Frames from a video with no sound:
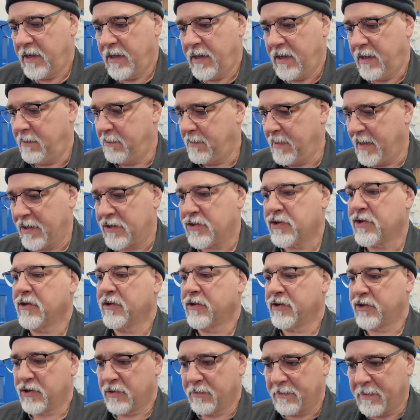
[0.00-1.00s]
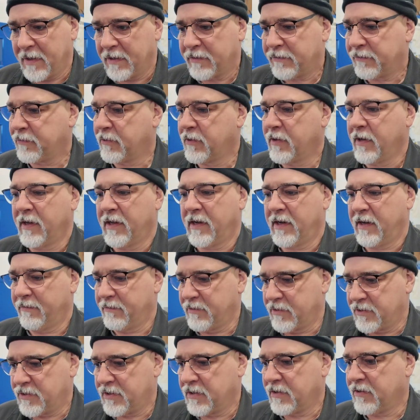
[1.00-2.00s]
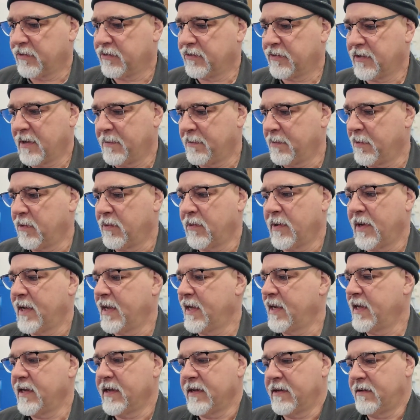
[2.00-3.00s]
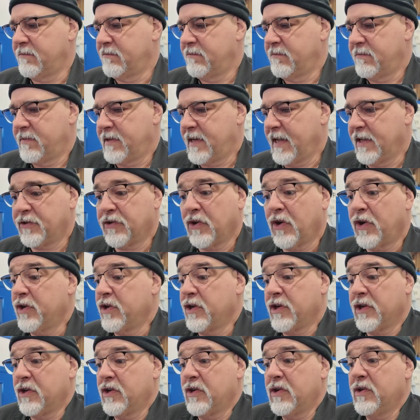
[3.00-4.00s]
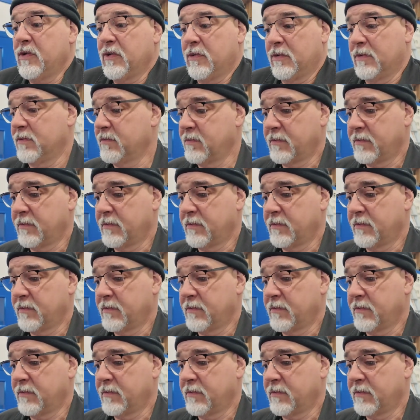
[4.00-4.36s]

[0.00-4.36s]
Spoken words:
and make sure it's your best foot on every single step of the way, and that's all you can do.